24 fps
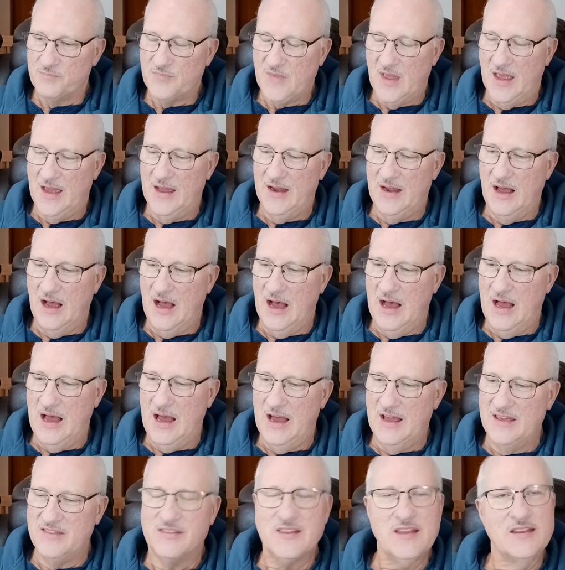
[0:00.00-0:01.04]
And
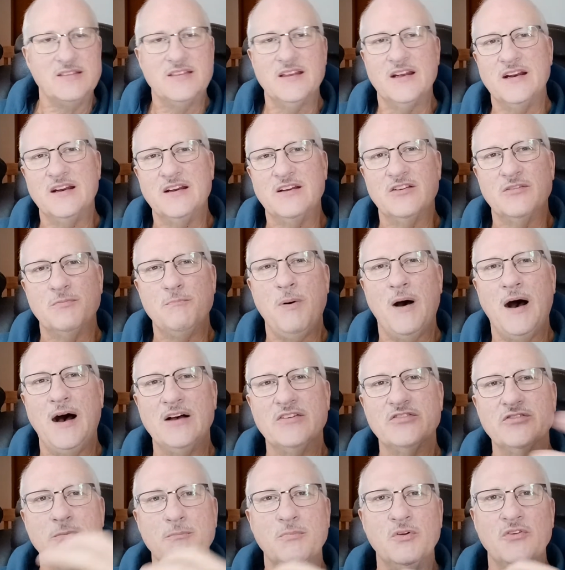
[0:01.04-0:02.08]
I think that it is
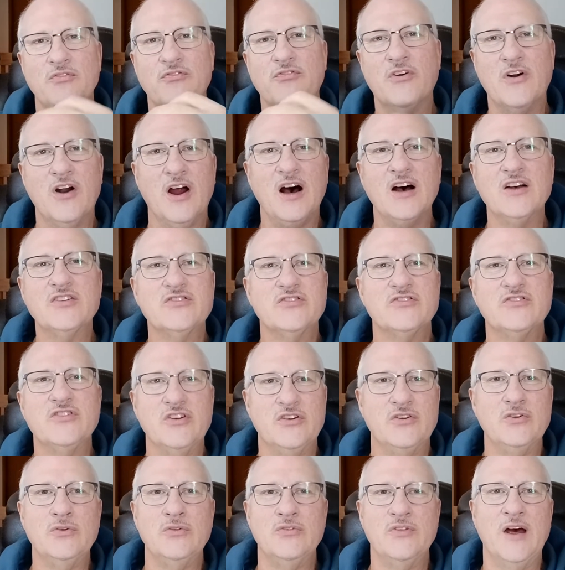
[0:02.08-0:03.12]
possible for us to
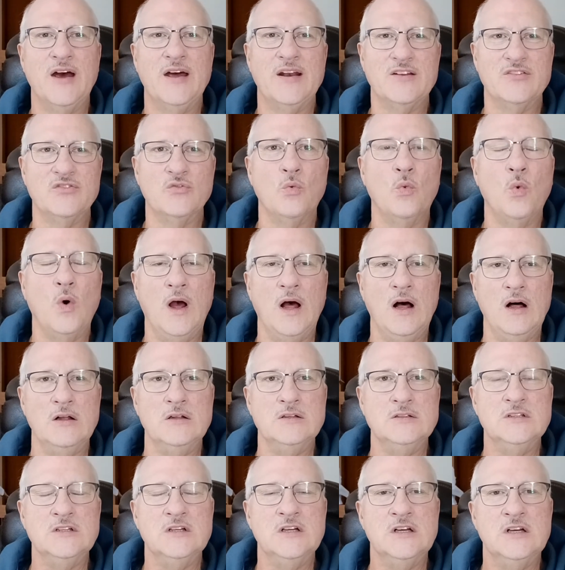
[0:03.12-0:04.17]
do that as well.
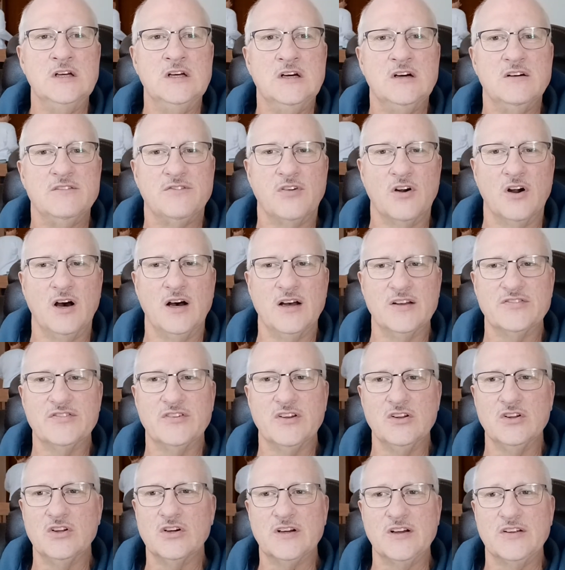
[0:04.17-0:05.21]
For us to
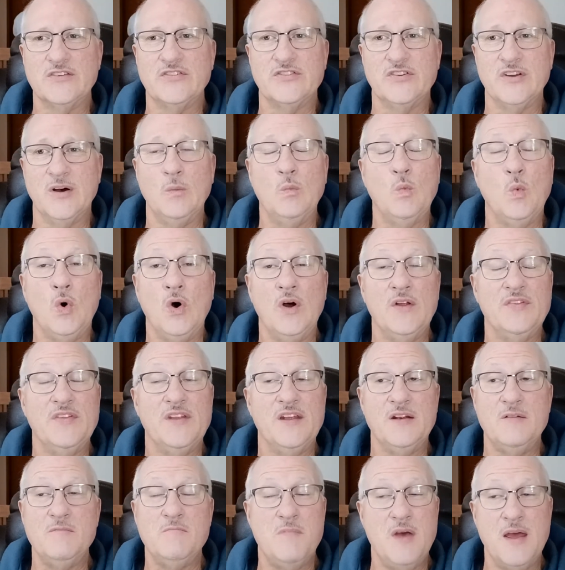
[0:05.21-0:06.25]
look at someone
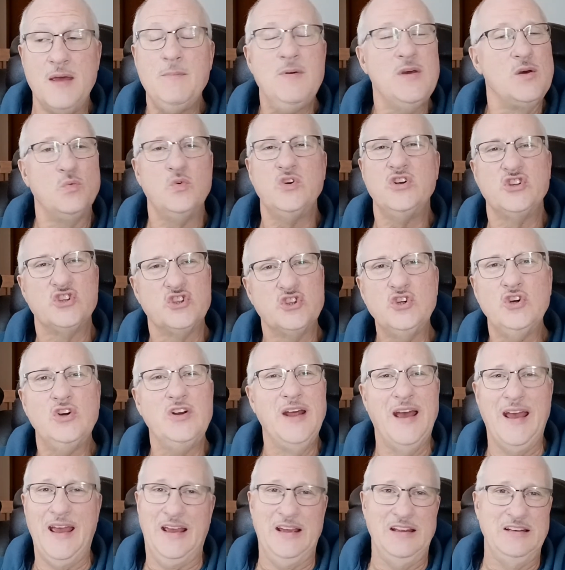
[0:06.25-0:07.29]
that maybe we should
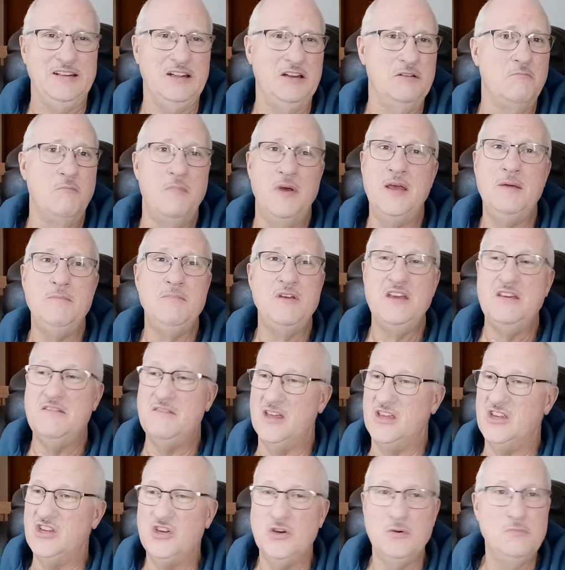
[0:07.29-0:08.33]
hate, and maybe
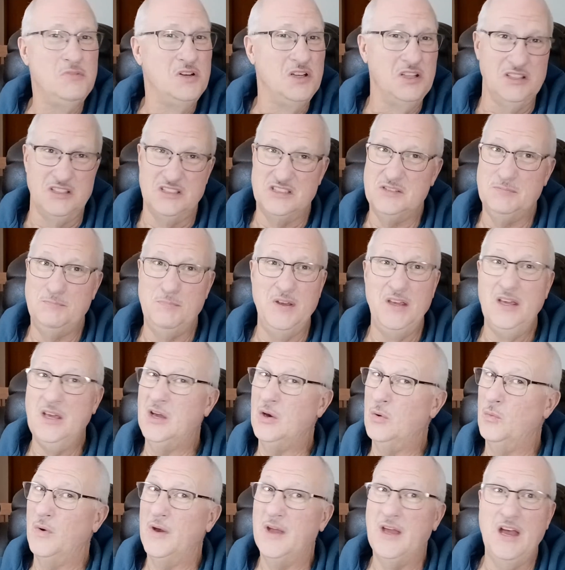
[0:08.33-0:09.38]
humanly
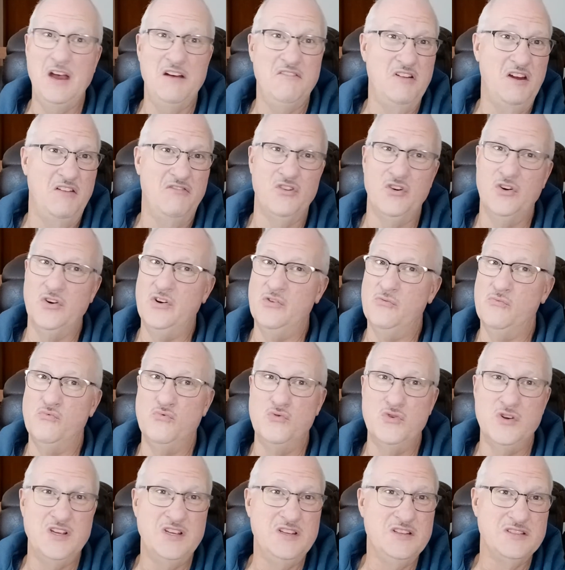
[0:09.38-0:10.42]
speaking, we have every
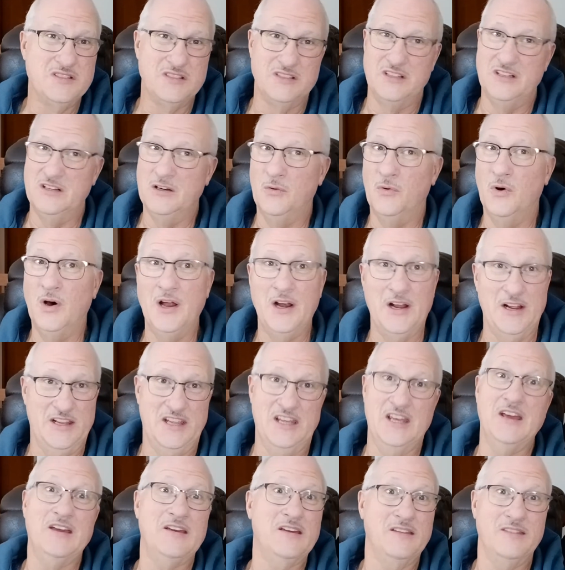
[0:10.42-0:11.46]
reason to want to
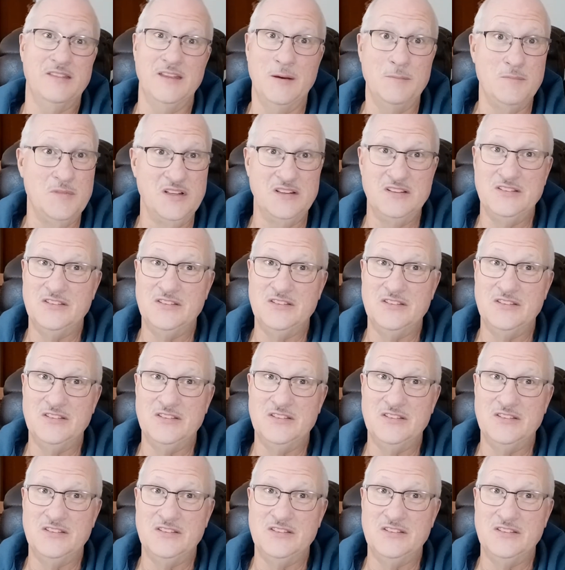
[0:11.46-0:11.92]
kick them,